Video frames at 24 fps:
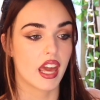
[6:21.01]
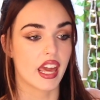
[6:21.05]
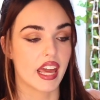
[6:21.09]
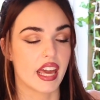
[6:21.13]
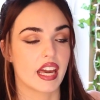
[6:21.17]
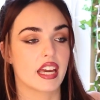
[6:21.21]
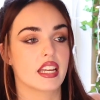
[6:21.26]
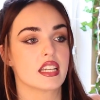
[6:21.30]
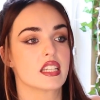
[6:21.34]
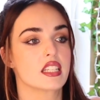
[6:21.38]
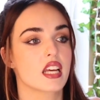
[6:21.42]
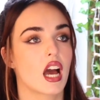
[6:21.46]

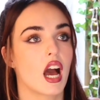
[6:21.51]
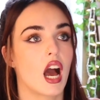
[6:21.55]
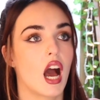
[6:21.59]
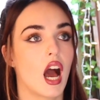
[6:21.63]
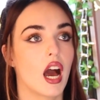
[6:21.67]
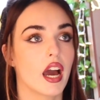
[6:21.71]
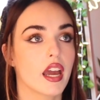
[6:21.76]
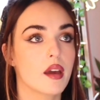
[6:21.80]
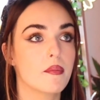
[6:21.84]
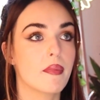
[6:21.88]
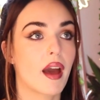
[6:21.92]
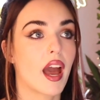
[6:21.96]
And
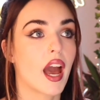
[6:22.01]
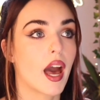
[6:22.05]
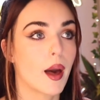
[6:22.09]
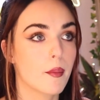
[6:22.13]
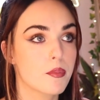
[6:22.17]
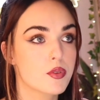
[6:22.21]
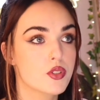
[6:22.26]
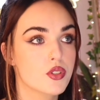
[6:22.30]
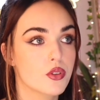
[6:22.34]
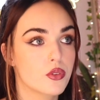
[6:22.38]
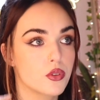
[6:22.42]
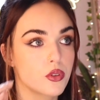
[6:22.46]
I am
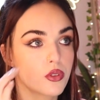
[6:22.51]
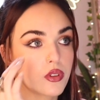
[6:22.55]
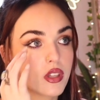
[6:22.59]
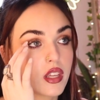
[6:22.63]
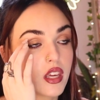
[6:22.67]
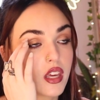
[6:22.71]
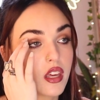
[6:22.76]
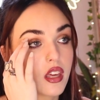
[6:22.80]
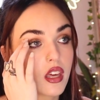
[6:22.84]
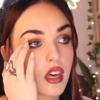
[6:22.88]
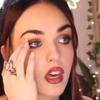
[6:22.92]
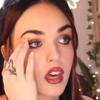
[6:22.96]

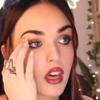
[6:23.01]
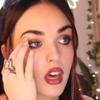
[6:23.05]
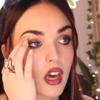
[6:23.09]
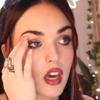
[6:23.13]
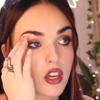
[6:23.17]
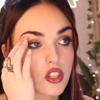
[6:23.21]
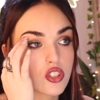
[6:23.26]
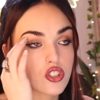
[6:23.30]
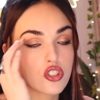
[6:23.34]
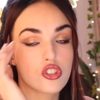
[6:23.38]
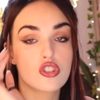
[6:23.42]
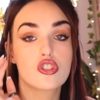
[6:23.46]
absolutely
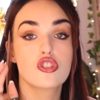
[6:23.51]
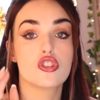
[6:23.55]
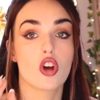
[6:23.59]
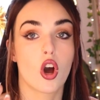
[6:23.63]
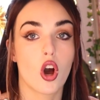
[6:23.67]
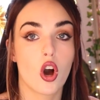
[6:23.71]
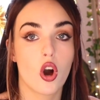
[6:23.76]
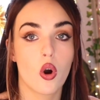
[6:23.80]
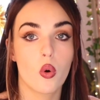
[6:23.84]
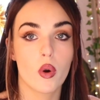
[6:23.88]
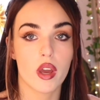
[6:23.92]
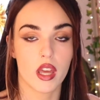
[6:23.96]

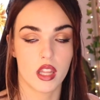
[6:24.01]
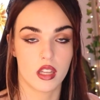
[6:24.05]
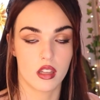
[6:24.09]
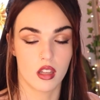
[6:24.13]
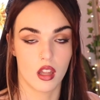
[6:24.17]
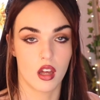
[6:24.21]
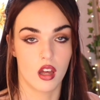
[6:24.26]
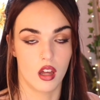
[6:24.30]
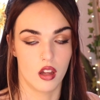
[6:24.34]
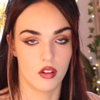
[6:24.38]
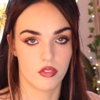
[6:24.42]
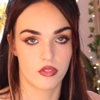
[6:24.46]
so in
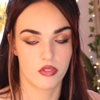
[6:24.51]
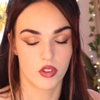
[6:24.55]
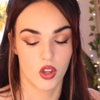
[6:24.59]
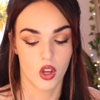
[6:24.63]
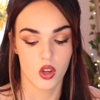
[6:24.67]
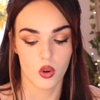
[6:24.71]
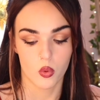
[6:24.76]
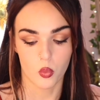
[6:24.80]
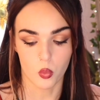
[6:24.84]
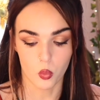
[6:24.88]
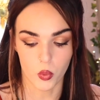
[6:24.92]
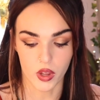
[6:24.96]
love
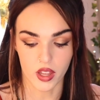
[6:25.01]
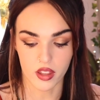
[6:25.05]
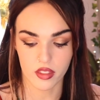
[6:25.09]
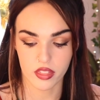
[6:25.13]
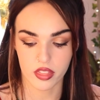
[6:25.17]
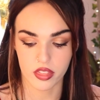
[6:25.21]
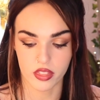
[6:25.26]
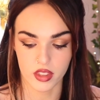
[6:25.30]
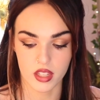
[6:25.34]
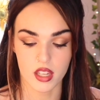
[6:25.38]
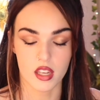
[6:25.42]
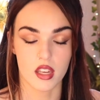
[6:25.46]

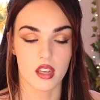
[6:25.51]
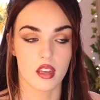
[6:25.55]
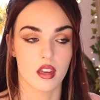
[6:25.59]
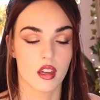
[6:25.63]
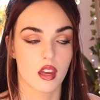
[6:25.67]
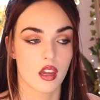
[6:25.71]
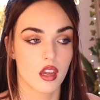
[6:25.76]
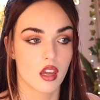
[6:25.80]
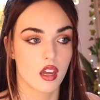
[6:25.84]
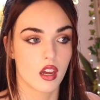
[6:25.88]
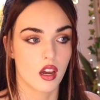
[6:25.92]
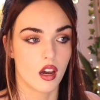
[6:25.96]
with the
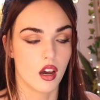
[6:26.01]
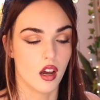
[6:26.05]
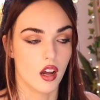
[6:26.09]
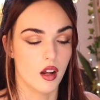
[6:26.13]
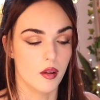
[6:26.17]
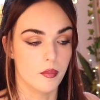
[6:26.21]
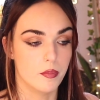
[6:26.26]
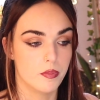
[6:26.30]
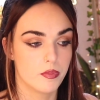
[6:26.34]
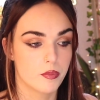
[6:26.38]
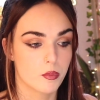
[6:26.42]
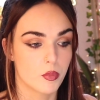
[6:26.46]

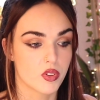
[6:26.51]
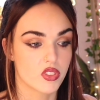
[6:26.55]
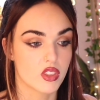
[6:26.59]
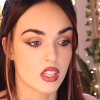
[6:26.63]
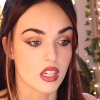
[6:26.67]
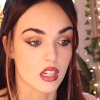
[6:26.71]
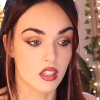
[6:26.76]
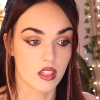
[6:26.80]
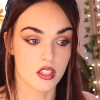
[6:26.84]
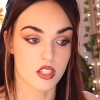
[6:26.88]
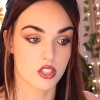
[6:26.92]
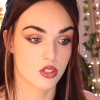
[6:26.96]

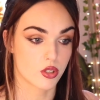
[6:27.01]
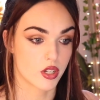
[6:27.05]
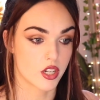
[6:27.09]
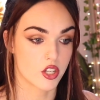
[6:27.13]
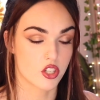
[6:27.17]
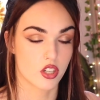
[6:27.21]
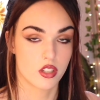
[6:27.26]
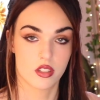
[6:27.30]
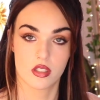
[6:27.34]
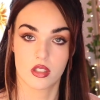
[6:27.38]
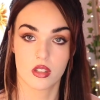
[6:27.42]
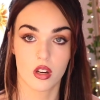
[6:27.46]

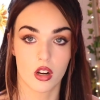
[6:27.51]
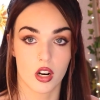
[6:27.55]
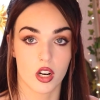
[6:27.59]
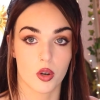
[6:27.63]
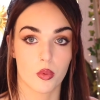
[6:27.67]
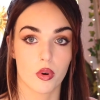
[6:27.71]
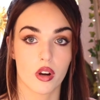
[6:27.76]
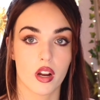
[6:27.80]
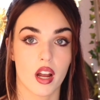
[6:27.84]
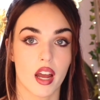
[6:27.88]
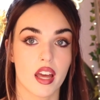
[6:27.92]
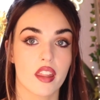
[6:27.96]
illustrations and the
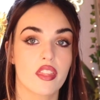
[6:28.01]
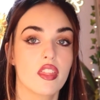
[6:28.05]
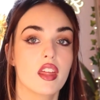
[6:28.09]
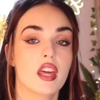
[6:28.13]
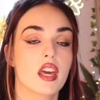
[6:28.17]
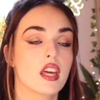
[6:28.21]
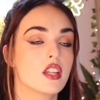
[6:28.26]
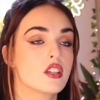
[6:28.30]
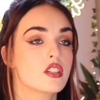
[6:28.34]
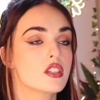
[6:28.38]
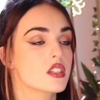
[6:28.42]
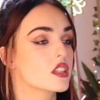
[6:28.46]
artwork. I
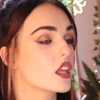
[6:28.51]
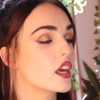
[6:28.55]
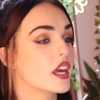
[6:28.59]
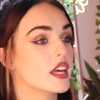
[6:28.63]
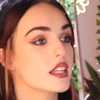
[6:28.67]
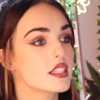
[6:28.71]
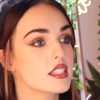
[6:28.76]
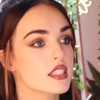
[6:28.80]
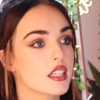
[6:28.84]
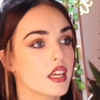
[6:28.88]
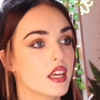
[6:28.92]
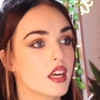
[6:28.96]
think it's
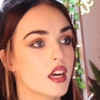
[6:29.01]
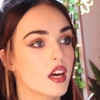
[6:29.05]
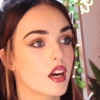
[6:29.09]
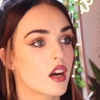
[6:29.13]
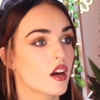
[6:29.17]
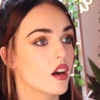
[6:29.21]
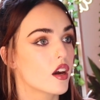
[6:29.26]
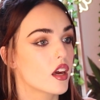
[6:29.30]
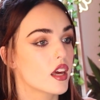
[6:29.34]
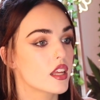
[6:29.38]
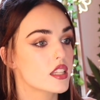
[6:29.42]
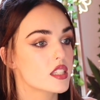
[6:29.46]

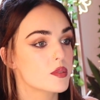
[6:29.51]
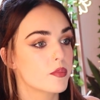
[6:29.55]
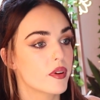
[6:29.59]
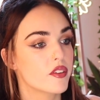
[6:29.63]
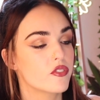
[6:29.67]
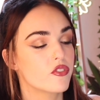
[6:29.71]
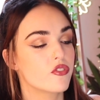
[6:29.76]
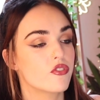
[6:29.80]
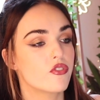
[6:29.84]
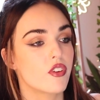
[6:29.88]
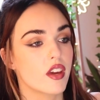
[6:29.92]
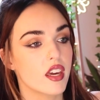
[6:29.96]

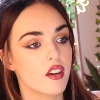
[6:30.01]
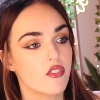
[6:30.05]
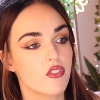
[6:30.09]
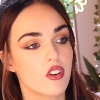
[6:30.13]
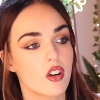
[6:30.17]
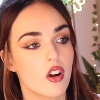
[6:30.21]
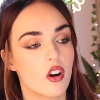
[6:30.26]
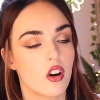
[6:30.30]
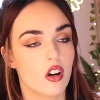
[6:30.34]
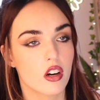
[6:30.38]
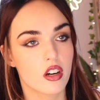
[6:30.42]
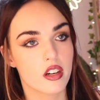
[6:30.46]
my
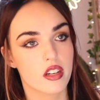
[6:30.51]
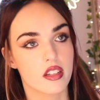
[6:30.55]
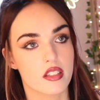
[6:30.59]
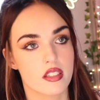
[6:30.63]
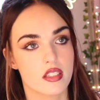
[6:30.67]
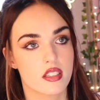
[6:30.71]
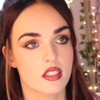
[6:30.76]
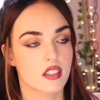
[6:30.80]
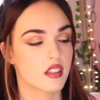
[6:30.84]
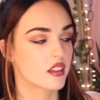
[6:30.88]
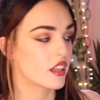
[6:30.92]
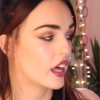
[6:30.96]
favorite
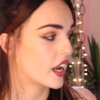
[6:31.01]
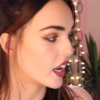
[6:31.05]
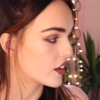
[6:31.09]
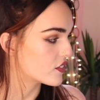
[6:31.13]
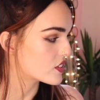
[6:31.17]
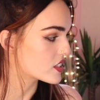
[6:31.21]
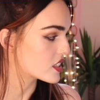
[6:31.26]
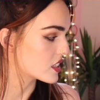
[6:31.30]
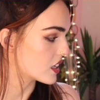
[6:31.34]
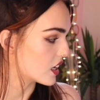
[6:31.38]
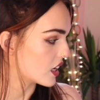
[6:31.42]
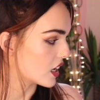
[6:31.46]
artist that
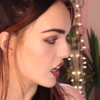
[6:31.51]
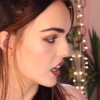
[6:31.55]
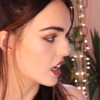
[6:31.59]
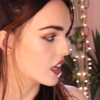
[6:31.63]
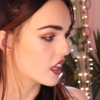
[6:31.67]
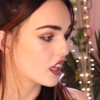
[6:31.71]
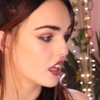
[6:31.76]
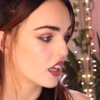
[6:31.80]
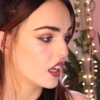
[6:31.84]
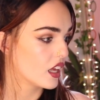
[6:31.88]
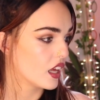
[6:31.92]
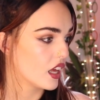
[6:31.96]
I've
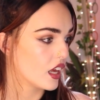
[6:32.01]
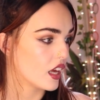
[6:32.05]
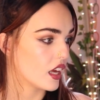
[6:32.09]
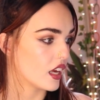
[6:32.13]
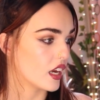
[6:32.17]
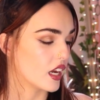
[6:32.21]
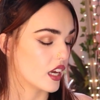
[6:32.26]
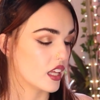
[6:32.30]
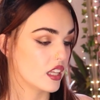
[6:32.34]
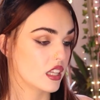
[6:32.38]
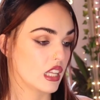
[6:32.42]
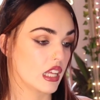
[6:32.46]
seen
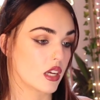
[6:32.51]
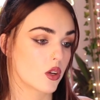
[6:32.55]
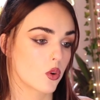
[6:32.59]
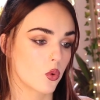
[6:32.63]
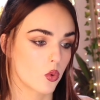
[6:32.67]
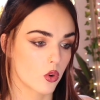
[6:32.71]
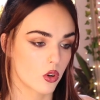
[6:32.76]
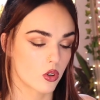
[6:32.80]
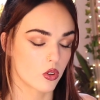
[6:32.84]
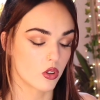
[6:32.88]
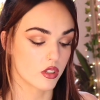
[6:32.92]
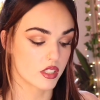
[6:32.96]
in like
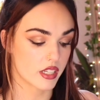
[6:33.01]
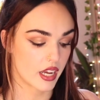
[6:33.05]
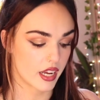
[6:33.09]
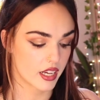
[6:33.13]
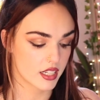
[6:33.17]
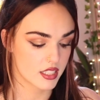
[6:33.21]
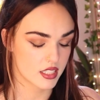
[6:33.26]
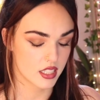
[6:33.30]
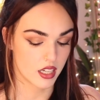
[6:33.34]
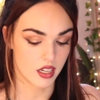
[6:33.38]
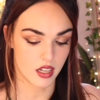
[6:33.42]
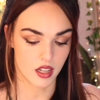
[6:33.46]
oracle
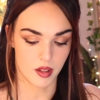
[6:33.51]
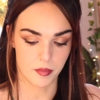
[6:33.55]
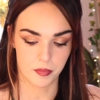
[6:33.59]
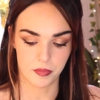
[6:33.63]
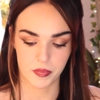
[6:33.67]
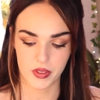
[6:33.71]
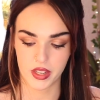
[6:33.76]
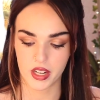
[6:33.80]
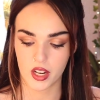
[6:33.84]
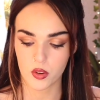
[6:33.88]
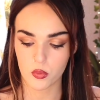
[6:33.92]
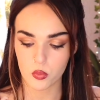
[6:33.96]
decks.
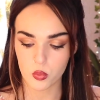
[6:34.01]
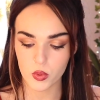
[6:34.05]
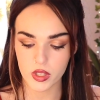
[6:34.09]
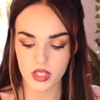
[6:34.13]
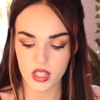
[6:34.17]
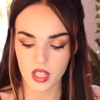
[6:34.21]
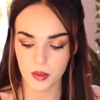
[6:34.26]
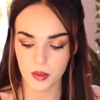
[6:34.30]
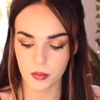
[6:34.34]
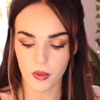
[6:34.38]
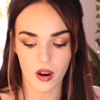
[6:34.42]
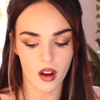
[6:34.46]
And I
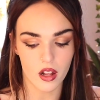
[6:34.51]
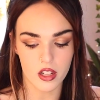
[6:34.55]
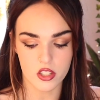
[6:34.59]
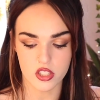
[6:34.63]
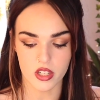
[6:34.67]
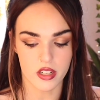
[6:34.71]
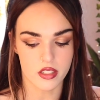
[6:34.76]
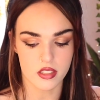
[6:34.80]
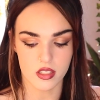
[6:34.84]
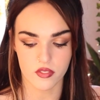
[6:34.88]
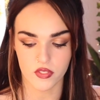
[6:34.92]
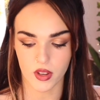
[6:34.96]
really
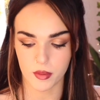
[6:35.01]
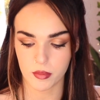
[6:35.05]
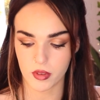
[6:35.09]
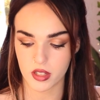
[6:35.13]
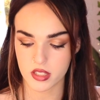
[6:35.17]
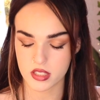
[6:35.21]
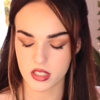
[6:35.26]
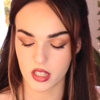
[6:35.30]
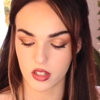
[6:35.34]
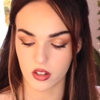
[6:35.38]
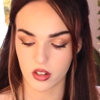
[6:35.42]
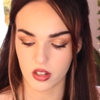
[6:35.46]
apologize if I'm
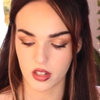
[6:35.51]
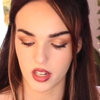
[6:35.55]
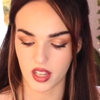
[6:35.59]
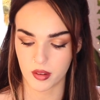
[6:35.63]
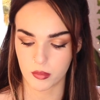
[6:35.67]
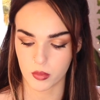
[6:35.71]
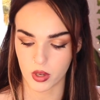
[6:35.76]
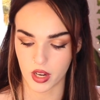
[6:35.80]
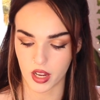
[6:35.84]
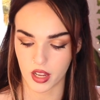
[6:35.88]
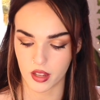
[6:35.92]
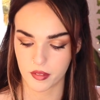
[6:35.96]
not saying her
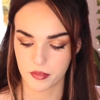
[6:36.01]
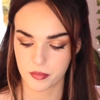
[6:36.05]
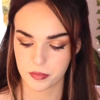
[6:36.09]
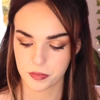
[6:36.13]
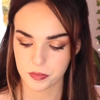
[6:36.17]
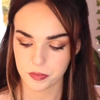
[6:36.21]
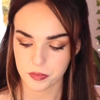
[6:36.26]
name right.